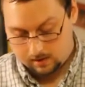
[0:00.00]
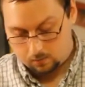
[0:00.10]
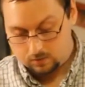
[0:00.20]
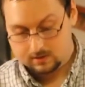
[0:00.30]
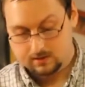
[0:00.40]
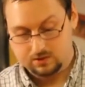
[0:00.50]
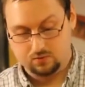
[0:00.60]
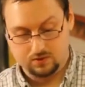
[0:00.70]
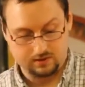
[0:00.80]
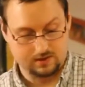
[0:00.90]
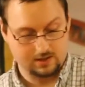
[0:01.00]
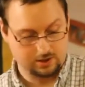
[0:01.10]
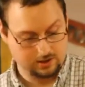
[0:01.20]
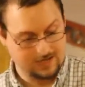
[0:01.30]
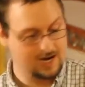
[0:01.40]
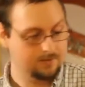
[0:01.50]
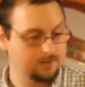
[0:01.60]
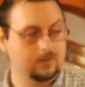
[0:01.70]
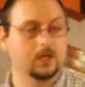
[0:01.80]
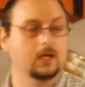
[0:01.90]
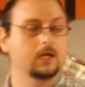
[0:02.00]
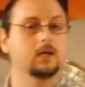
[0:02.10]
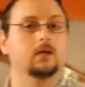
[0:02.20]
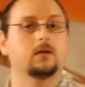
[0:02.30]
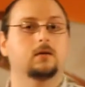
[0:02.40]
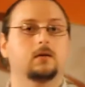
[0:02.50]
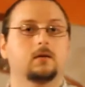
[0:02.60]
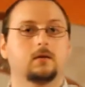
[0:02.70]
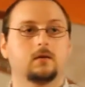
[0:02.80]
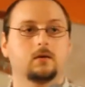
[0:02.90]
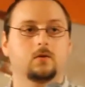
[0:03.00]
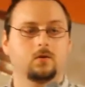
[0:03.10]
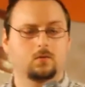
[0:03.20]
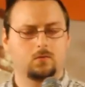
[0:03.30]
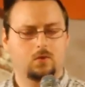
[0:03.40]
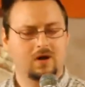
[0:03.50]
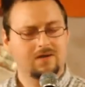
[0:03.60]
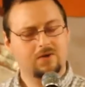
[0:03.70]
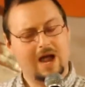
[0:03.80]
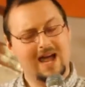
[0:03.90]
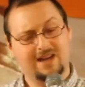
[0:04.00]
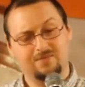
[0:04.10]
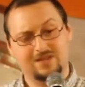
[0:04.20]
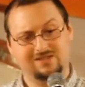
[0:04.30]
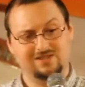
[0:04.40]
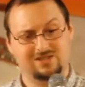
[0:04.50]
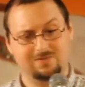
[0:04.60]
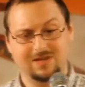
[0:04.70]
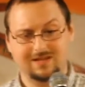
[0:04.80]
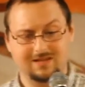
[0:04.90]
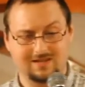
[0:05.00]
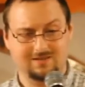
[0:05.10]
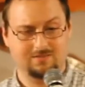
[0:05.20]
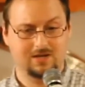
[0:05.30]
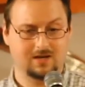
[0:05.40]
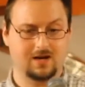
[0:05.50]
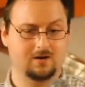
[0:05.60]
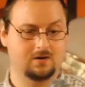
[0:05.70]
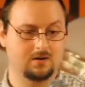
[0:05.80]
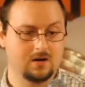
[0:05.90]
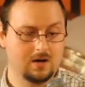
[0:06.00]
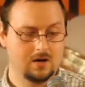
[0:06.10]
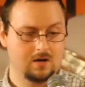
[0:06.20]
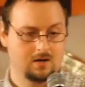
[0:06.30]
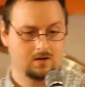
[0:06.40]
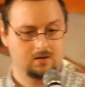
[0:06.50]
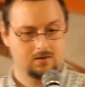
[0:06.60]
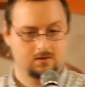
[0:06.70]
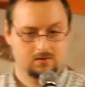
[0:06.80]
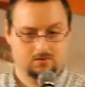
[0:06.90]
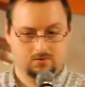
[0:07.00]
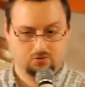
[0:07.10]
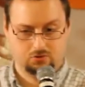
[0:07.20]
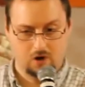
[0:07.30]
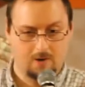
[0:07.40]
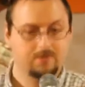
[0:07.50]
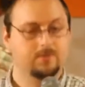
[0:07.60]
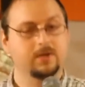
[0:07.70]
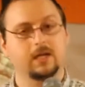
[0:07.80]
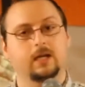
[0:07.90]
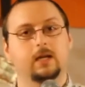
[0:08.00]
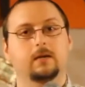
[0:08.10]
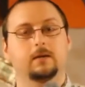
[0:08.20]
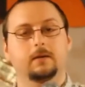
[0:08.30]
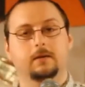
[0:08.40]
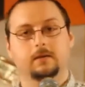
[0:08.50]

And once this realization came to me, whatever had me suspended in midair dropped me,